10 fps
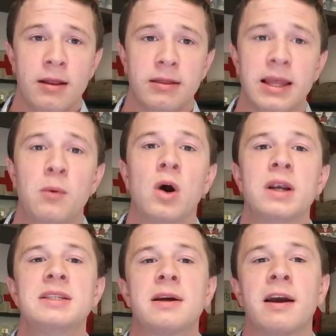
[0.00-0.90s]
They
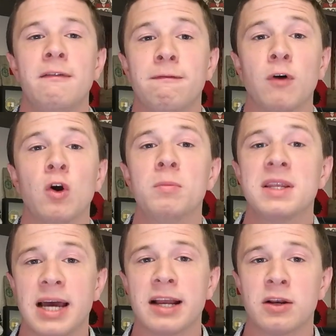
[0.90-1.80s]
wanted to confirm the
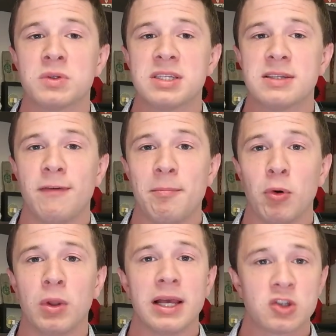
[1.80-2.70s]
diagnosis of
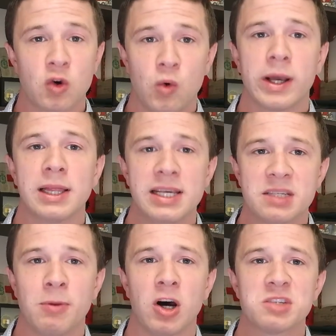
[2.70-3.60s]
Ebola as quickly as
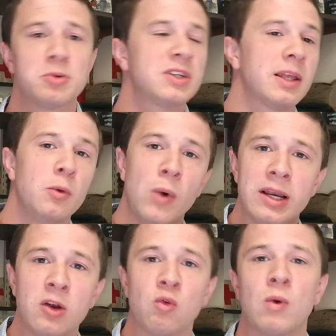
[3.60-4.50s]
possible, so they went
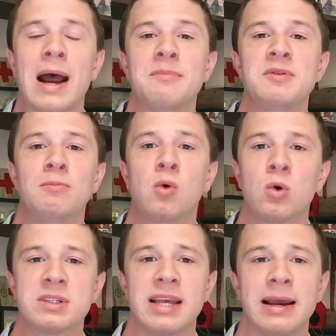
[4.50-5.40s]
and grabbed
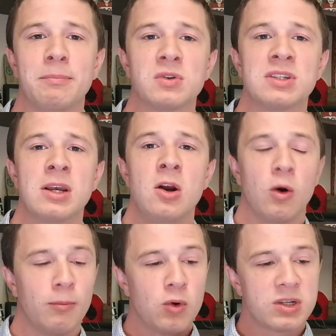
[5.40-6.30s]
more samples
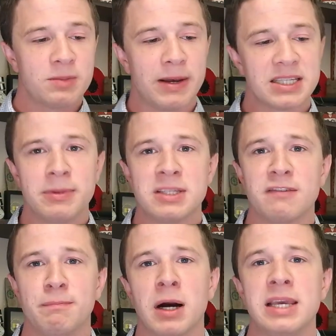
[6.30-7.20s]
or more specimens
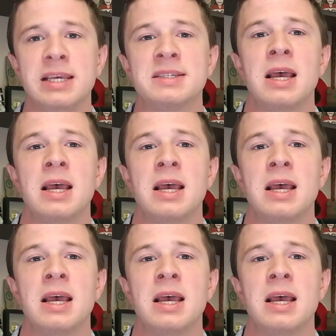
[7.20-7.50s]
of monkeys